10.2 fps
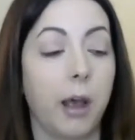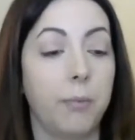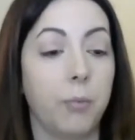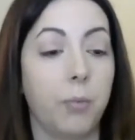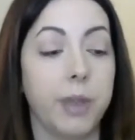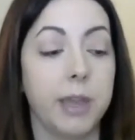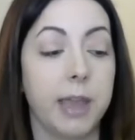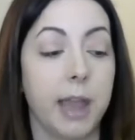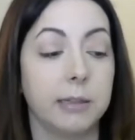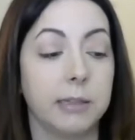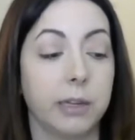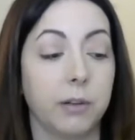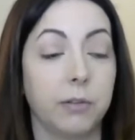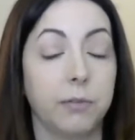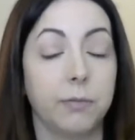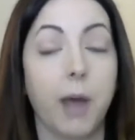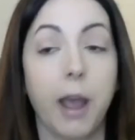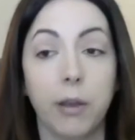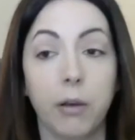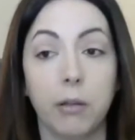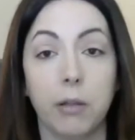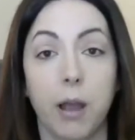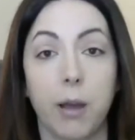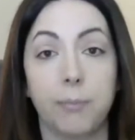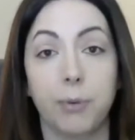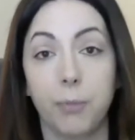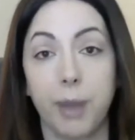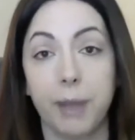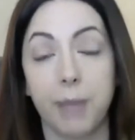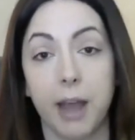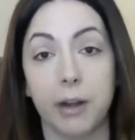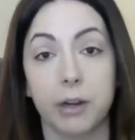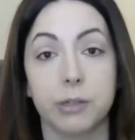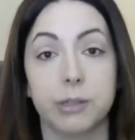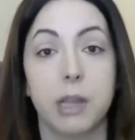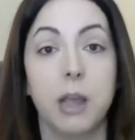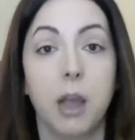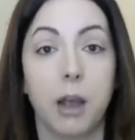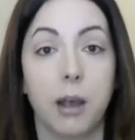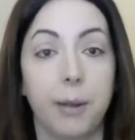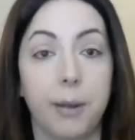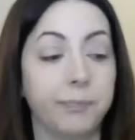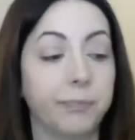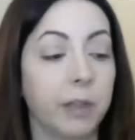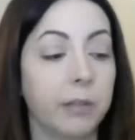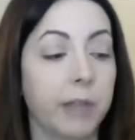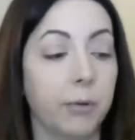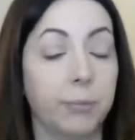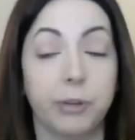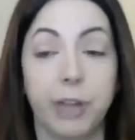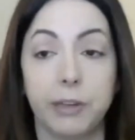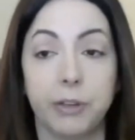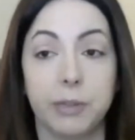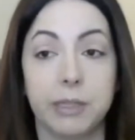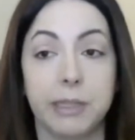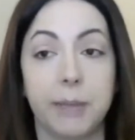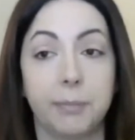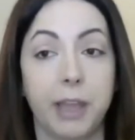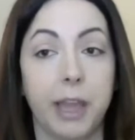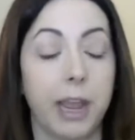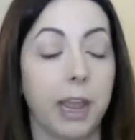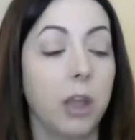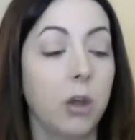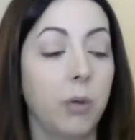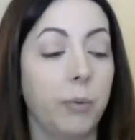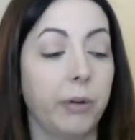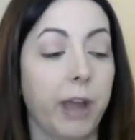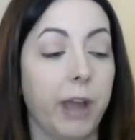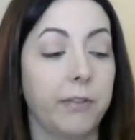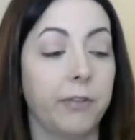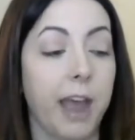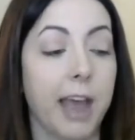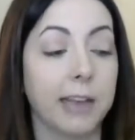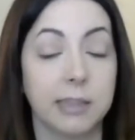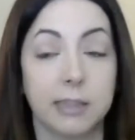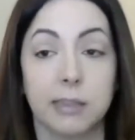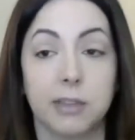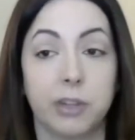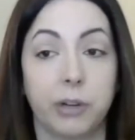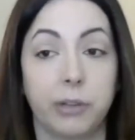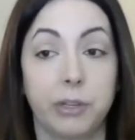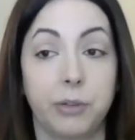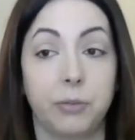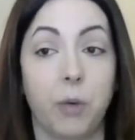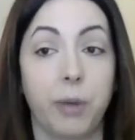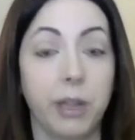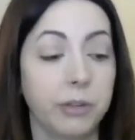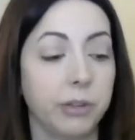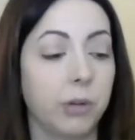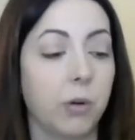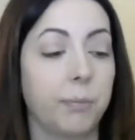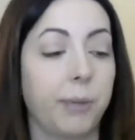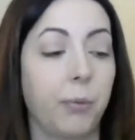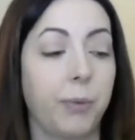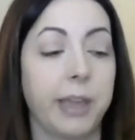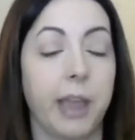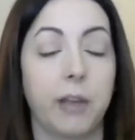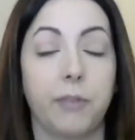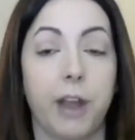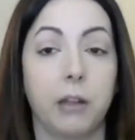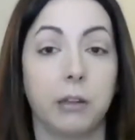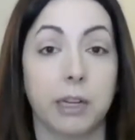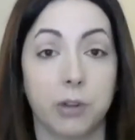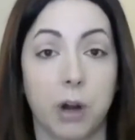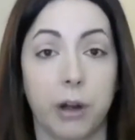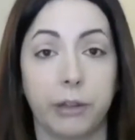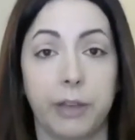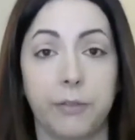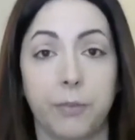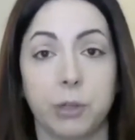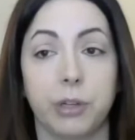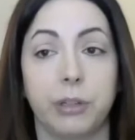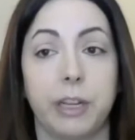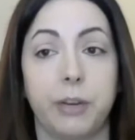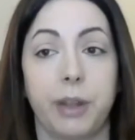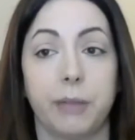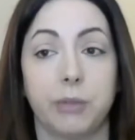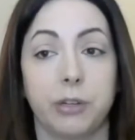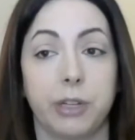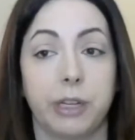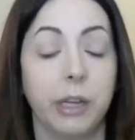we can still file probate matters that would pertain to estate planning. We don't have access necessarily to go into the court, but we can file electronically. Fortunately, New Hampshire did